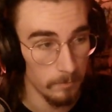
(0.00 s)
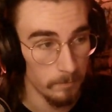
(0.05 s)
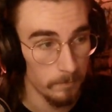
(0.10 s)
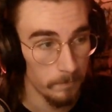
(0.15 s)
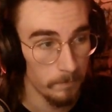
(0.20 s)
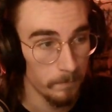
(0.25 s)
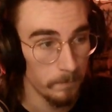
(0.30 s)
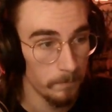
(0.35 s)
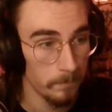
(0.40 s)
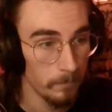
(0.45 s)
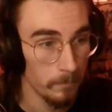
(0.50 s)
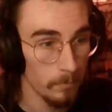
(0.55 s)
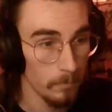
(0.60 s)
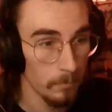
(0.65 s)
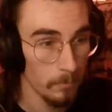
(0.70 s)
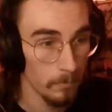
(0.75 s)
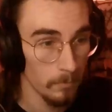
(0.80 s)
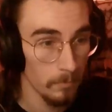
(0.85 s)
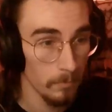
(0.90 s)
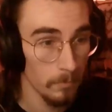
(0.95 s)

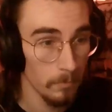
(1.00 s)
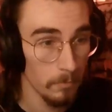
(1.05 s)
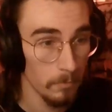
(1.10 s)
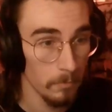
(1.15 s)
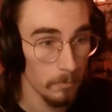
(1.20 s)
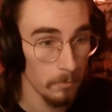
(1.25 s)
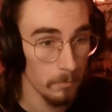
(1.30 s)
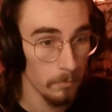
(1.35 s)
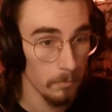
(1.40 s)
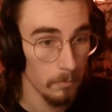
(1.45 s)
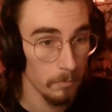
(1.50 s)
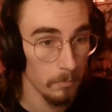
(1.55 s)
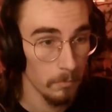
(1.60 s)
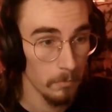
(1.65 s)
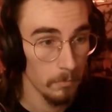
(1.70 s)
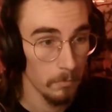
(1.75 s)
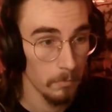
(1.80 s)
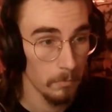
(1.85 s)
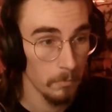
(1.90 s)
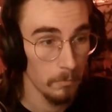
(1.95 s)

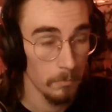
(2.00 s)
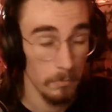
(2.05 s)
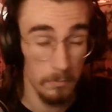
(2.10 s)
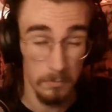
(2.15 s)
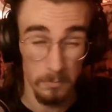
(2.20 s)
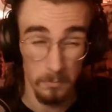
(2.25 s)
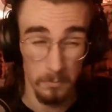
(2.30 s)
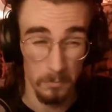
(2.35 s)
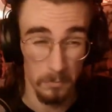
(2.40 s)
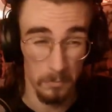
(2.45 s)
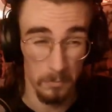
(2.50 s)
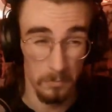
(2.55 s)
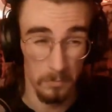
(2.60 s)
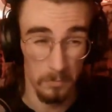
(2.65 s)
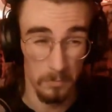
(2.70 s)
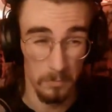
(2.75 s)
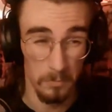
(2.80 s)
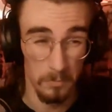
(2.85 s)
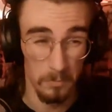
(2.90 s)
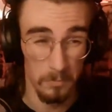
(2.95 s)

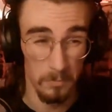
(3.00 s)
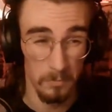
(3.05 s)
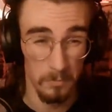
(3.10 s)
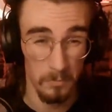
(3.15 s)
[no speech]